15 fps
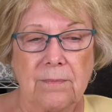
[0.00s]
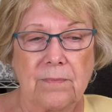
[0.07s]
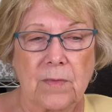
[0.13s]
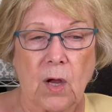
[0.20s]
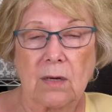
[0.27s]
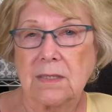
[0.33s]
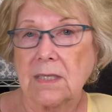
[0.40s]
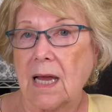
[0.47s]

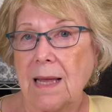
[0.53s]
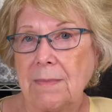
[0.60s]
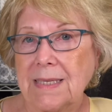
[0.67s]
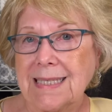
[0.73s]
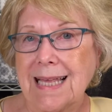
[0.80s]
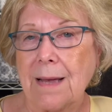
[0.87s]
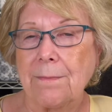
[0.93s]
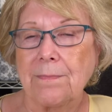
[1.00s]
our time
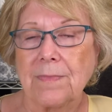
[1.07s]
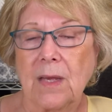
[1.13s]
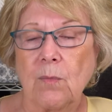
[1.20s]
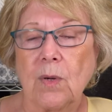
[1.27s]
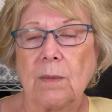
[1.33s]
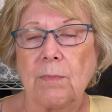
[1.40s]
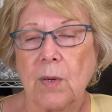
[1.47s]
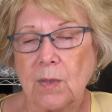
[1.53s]
is up.
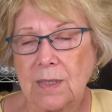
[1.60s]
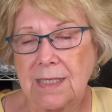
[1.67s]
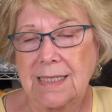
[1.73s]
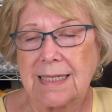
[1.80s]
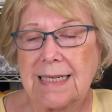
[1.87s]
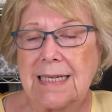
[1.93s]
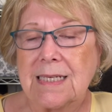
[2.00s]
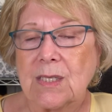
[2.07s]
We'll post
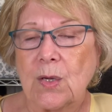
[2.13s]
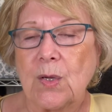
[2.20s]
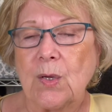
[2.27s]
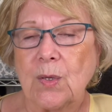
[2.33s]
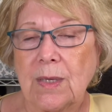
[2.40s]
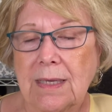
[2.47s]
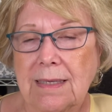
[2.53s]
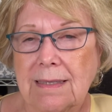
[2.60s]
so
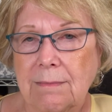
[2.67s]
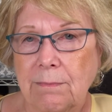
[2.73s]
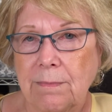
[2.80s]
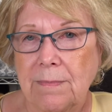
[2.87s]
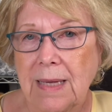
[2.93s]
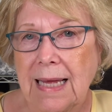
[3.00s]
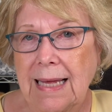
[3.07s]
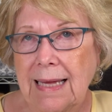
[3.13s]
you can
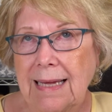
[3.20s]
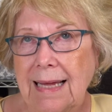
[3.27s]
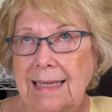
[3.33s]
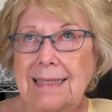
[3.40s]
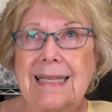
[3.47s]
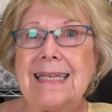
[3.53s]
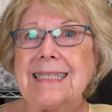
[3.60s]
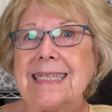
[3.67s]

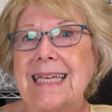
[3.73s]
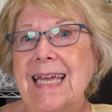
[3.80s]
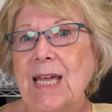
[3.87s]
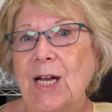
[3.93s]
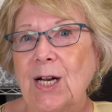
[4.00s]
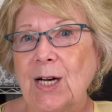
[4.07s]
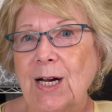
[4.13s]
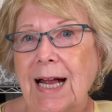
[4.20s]
at least
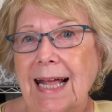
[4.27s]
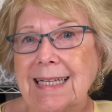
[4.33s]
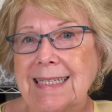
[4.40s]
hear and